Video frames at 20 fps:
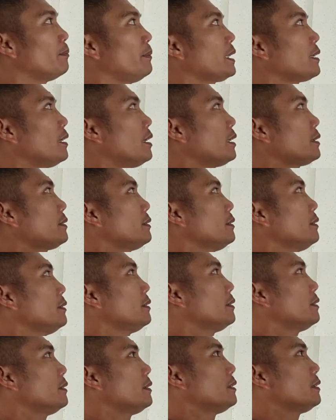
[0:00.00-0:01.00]
Because
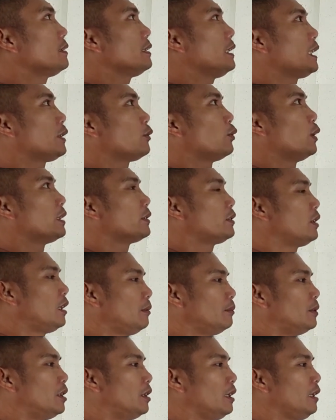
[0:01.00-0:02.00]
it will
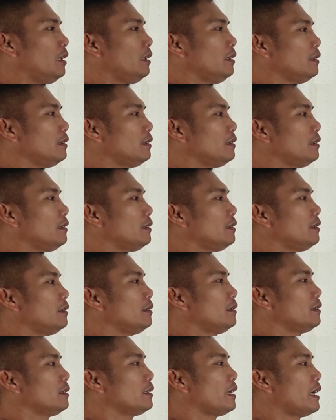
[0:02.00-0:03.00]
double
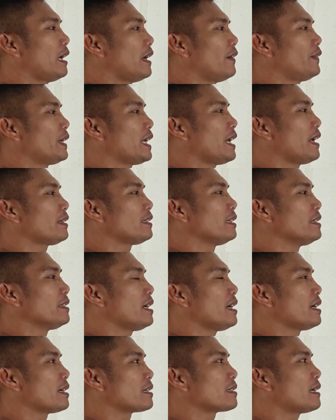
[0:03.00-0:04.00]
every 18
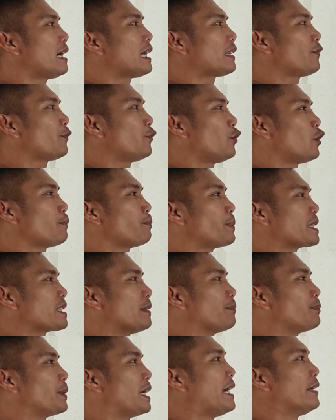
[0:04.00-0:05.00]
years at 4%
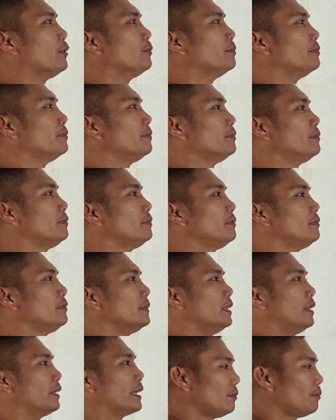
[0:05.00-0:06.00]
per annum.
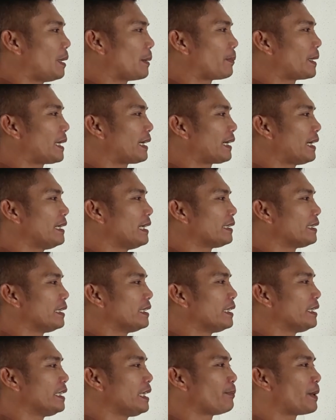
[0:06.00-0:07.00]
Pagpalagay
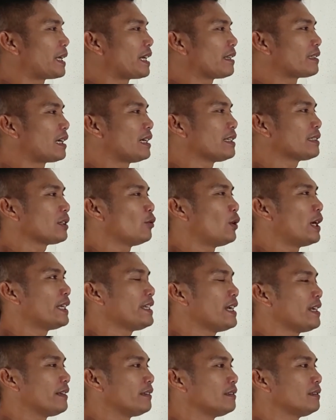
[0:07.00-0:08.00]
natin, hindi pa retire si
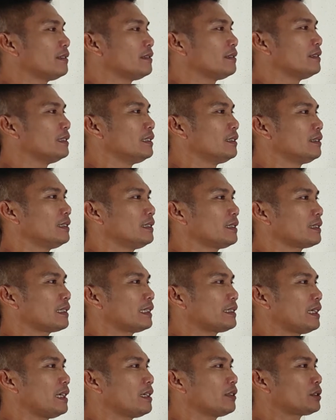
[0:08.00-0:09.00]
Juan yan. No?
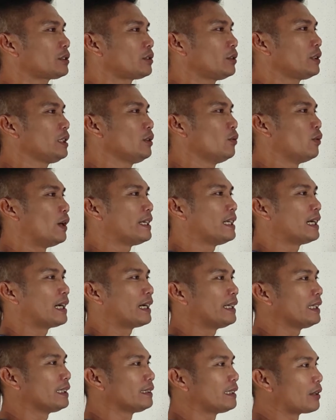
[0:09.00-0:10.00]
Kasi ang gusto ni Juan,
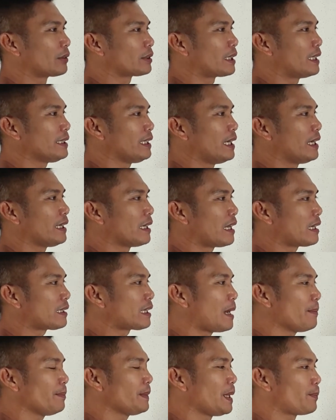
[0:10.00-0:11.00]
ang 100,000 niya in a
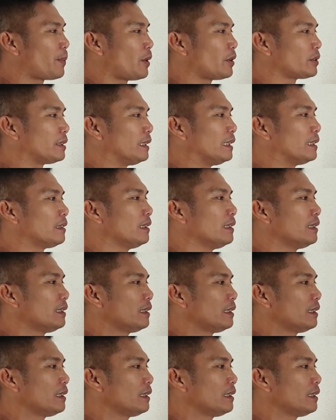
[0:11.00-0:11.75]
time deposit,